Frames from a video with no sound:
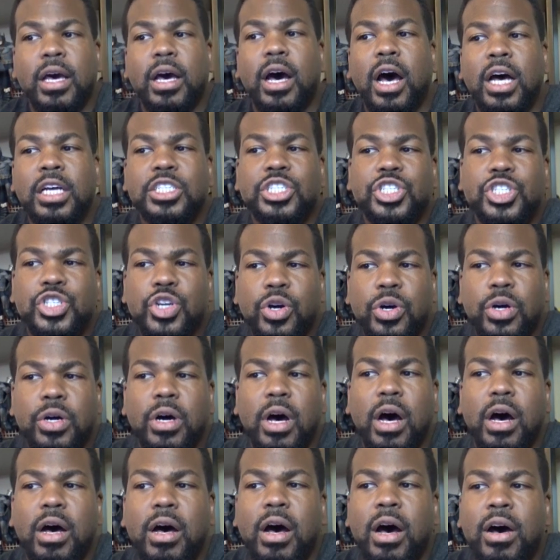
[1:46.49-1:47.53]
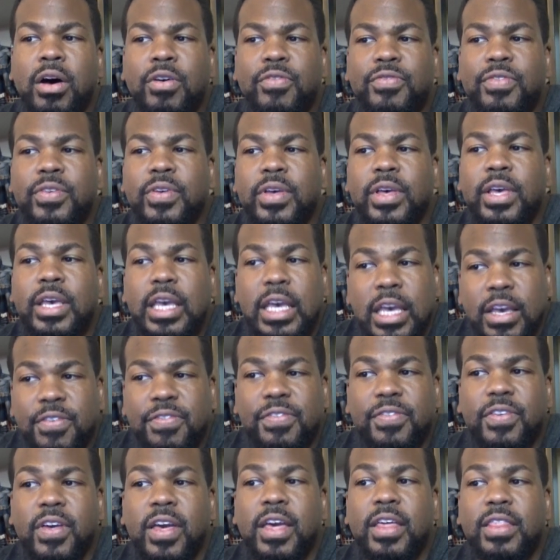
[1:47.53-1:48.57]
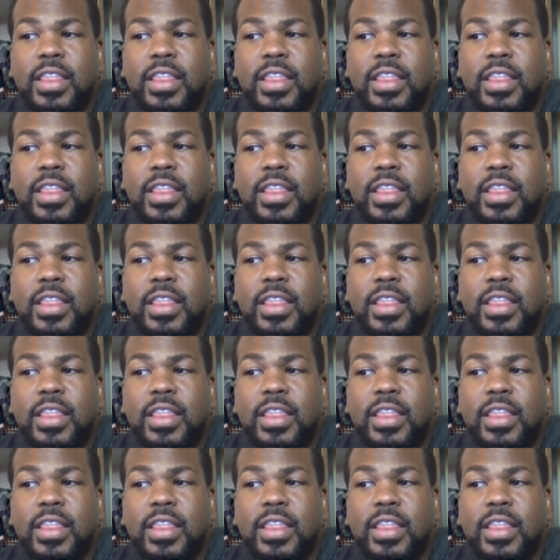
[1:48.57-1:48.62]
Unsure of if